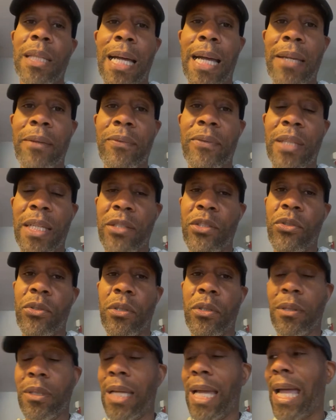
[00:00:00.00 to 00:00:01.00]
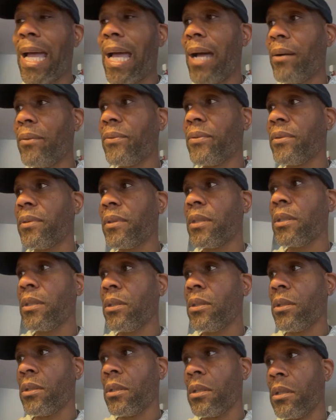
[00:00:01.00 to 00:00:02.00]
life that you can have.
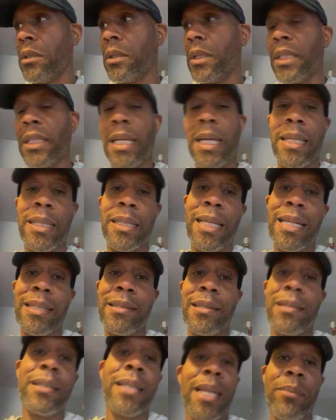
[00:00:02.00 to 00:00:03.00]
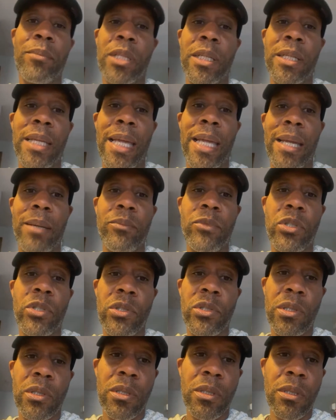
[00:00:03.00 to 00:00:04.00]
And that's the name of the game.
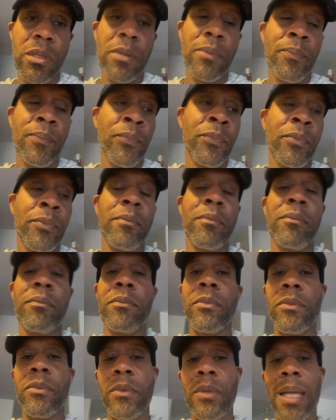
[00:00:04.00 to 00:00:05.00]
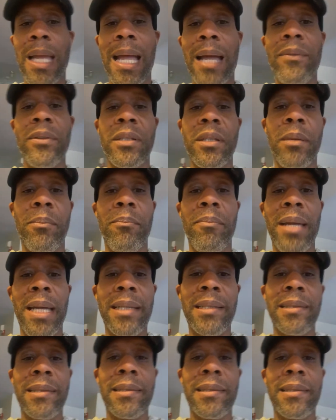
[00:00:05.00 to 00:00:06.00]
Just having the
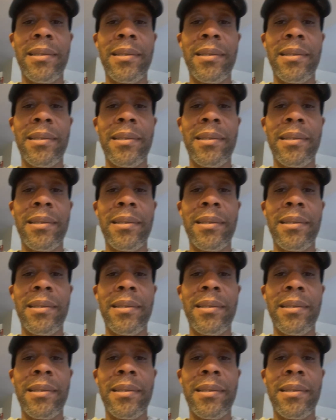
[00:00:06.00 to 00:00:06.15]
best